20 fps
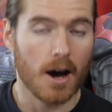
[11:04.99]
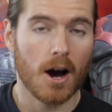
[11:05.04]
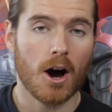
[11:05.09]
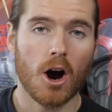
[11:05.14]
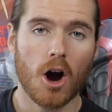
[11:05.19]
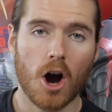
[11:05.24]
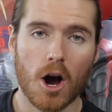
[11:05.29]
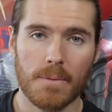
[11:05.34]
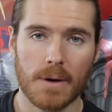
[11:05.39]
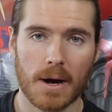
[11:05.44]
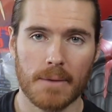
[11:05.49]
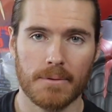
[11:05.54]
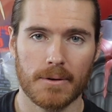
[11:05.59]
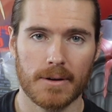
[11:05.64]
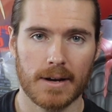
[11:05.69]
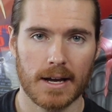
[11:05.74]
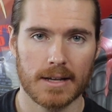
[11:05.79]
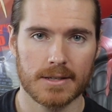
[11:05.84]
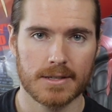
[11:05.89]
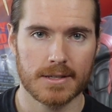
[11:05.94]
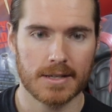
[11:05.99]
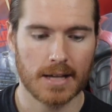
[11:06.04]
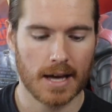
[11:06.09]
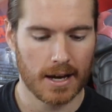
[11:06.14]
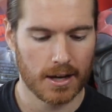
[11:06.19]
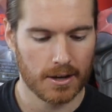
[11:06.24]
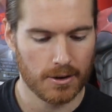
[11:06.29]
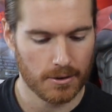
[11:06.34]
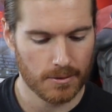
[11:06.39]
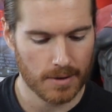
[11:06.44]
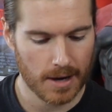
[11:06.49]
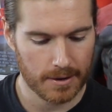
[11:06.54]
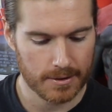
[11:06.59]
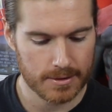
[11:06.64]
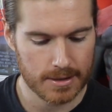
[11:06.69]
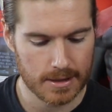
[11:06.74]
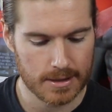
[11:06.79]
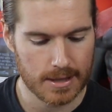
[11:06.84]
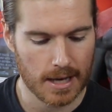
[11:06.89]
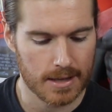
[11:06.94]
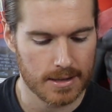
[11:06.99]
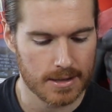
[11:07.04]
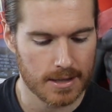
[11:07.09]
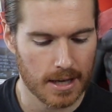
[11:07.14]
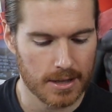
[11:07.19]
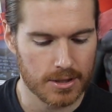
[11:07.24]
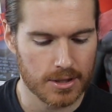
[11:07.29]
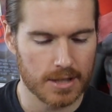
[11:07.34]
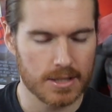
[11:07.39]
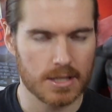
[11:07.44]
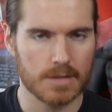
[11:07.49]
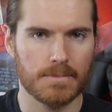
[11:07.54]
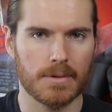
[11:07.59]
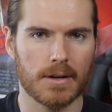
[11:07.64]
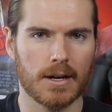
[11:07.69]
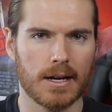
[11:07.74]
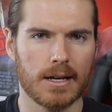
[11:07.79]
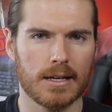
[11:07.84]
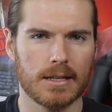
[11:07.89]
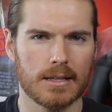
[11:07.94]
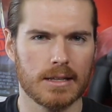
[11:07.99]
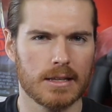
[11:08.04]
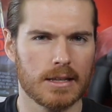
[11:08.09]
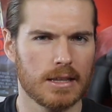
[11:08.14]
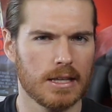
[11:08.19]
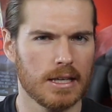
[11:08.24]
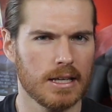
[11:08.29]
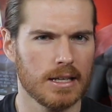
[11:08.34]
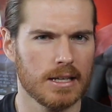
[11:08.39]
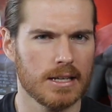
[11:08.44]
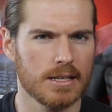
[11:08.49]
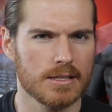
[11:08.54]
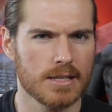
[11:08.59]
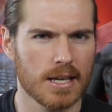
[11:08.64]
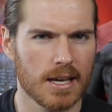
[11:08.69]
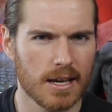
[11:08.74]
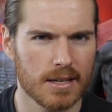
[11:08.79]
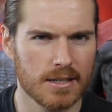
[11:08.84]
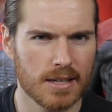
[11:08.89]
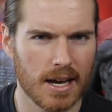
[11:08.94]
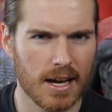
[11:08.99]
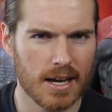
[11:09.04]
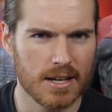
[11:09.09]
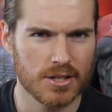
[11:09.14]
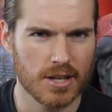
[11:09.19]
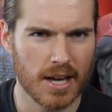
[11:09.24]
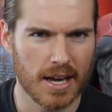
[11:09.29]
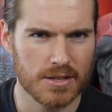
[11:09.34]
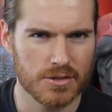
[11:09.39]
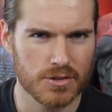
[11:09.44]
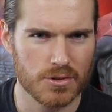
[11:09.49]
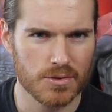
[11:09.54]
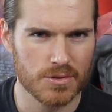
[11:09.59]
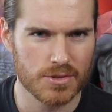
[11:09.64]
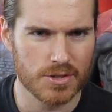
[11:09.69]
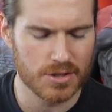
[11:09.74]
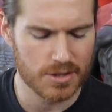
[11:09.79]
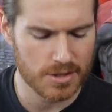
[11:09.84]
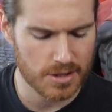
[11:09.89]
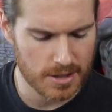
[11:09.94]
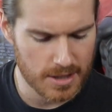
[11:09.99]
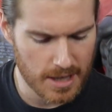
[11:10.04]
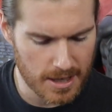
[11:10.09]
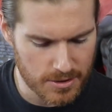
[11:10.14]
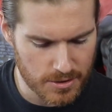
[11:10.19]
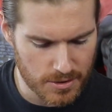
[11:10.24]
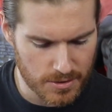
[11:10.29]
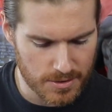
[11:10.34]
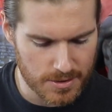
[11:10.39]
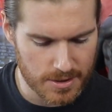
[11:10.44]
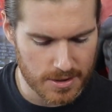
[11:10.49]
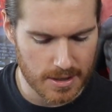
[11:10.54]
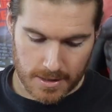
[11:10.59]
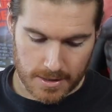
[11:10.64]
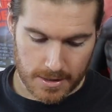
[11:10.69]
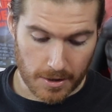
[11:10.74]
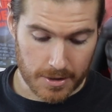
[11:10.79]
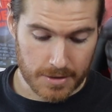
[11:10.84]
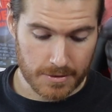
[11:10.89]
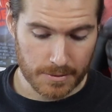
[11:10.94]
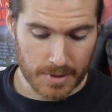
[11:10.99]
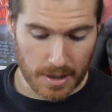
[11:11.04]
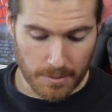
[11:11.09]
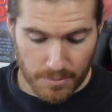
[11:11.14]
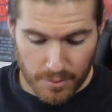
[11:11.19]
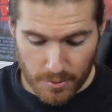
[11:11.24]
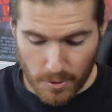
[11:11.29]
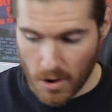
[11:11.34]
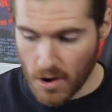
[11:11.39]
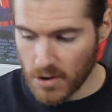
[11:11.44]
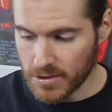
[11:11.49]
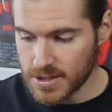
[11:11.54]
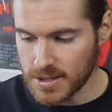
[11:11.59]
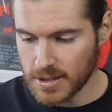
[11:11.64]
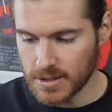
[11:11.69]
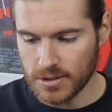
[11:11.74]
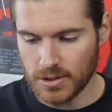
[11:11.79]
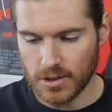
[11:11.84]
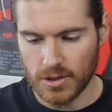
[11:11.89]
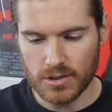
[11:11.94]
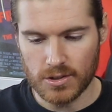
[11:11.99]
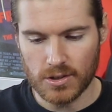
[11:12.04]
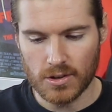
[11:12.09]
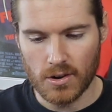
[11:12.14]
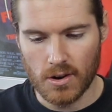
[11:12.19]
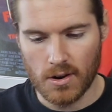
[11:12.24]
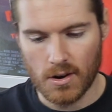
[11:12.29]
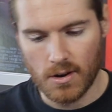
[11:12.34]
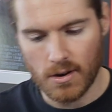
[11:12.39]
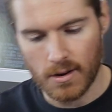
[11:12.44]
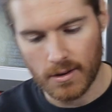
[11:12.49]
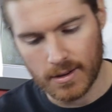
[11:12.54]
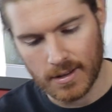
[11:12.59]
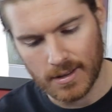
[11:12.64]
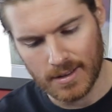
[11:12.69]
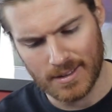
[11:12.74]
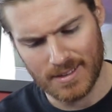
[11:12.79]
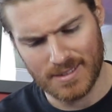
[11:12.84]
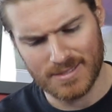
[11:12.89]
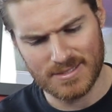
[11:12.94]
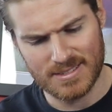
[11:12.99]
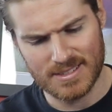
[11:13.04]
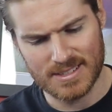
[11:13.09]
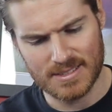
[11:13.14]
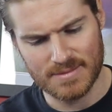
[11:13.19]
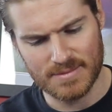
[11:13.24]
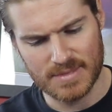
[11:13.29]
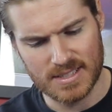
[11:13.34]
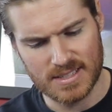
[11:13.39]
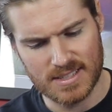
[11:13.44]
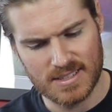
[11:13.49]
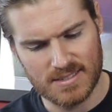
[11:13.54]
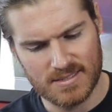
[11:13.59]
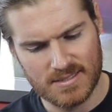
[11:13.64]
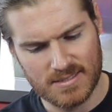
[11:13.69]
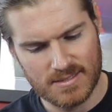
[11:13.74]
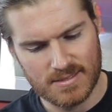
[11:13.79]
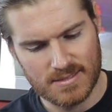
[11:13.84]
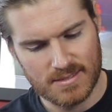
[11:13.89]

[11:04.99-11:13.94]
Hope I pronounced that correct, because it does say Jesus, but I think it is Jesus. So he's from the Bronx in New York. Hell yeah, man.